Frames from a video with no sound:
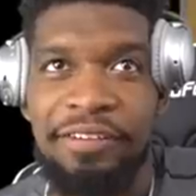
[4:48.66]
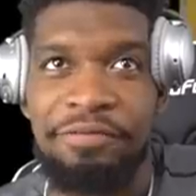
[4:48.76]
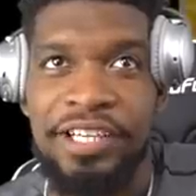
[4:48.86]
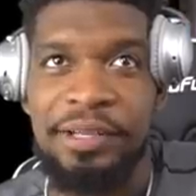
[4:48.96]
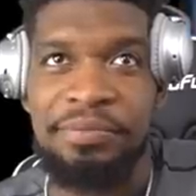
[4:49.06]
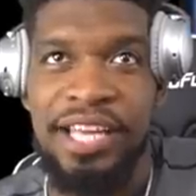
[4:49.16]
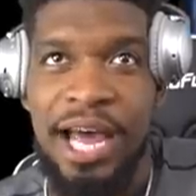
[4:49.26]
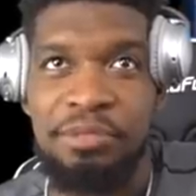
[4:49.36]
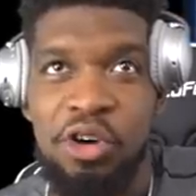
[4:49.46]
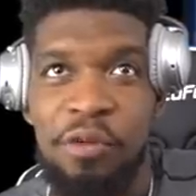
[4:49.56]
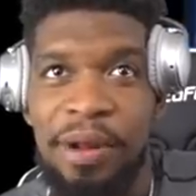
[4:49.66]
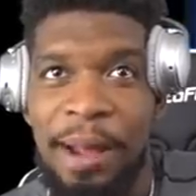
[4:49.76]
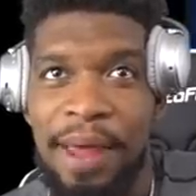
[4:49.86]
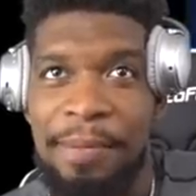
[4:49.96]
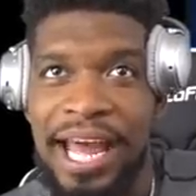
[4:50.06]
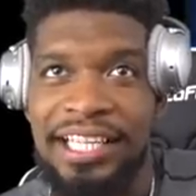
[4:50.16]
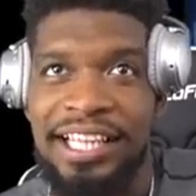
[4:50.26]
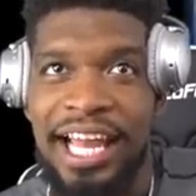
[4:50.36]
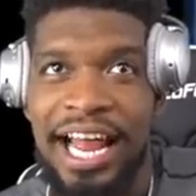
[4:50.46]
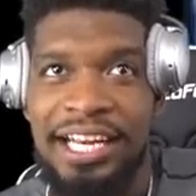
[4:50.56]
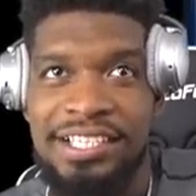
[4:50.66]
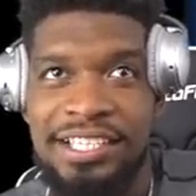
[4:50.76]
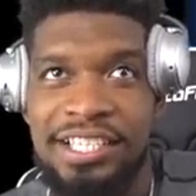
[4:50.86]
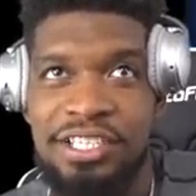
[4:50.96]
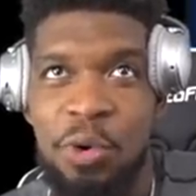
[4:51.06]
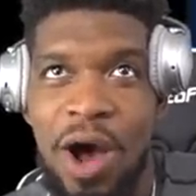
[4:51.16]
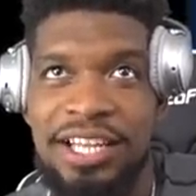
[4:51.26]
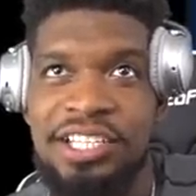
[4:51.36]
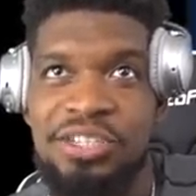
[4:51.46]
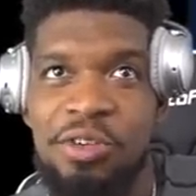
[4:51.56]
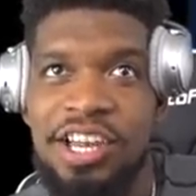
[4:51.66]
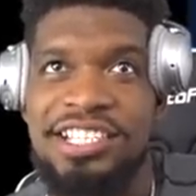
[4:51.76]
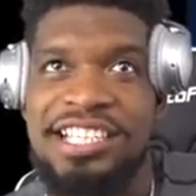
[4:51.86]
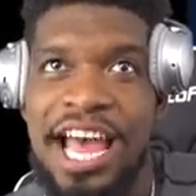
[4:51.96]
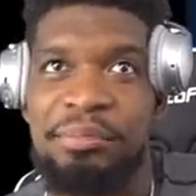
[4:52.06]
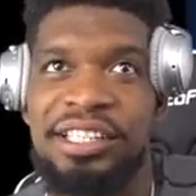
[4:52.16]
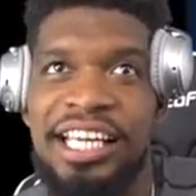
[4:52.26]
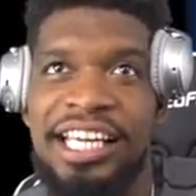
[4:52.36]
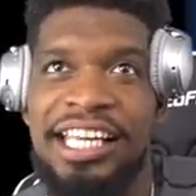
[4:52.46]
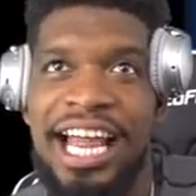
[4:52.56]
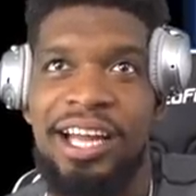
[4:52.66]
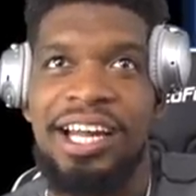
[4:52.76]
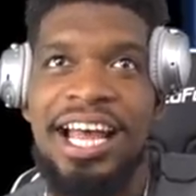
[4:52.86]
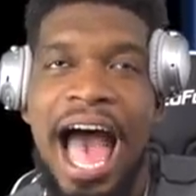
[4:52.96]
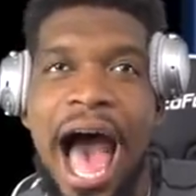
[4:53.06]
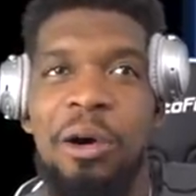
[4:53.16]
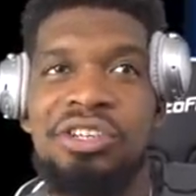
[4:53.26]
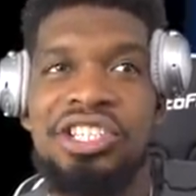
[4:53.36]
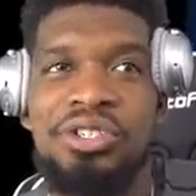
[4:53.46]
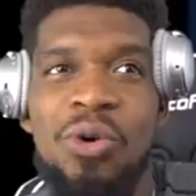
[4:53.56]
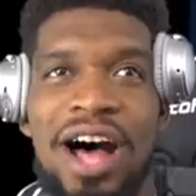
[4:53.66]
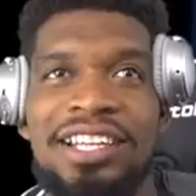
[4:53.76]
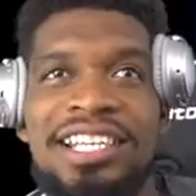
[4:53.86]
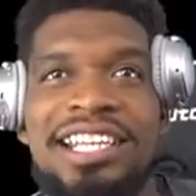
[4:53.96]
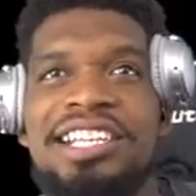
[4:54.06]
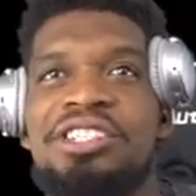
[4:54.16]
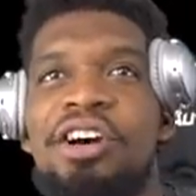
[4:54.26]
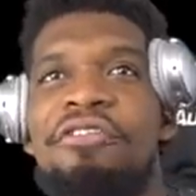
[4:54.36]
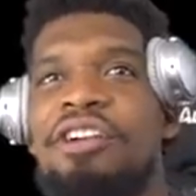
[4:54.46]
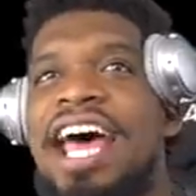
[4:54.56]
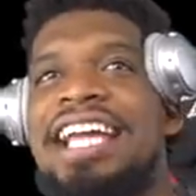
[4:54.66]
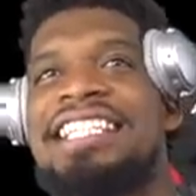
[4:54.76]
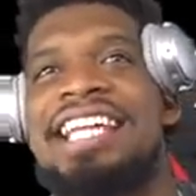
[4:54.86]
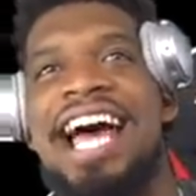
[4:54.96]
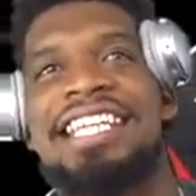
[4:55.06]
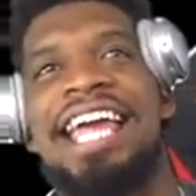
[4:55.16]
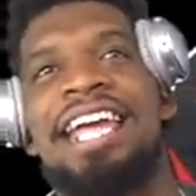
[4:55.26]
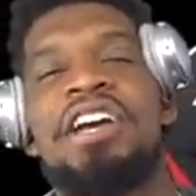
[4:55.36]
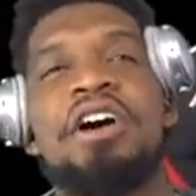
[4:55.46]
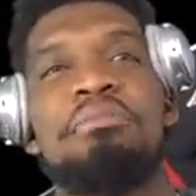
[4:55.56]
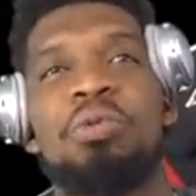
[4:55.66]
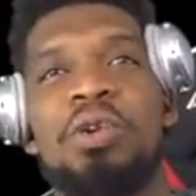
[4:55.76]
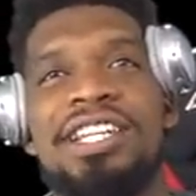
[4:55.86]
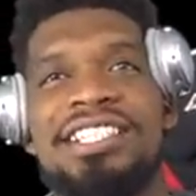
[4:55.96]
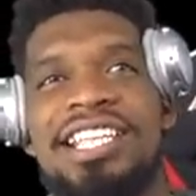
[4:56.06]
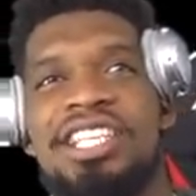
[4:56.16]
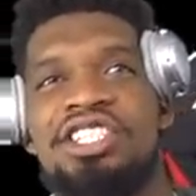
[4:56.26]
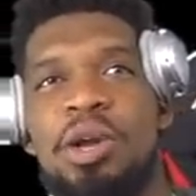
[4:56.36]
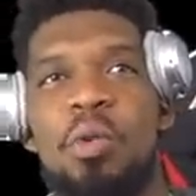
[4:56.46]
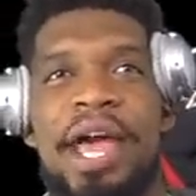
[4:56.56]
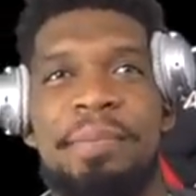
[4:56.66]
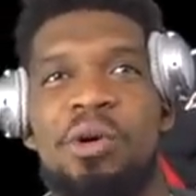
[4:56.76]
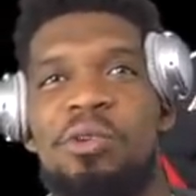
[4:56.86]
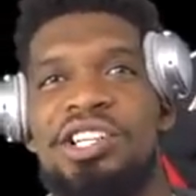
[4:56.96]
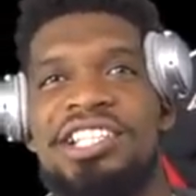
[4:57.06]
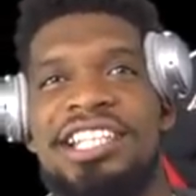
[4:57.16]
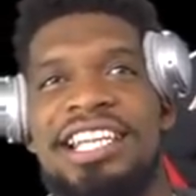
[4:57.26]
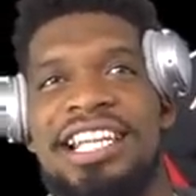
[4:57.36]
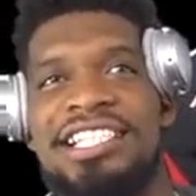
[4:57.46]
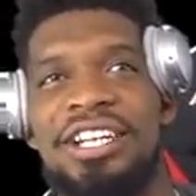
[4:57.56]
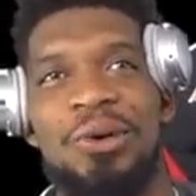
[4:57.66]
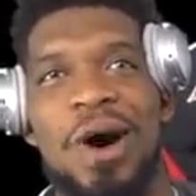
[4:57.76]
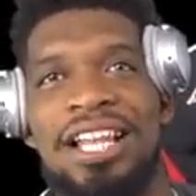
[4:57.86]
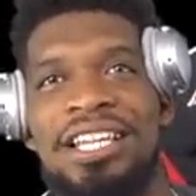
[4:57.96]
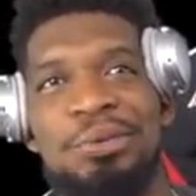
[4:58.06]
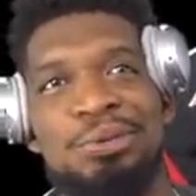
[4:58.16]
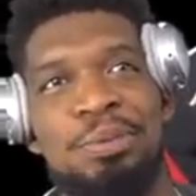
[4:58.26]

thing 50 times over. But I'm not mad at that. This quality is crazy. You got me thinking, like, how is this quality this good for 1998? We've been seeing shit way more recent than this in the quality.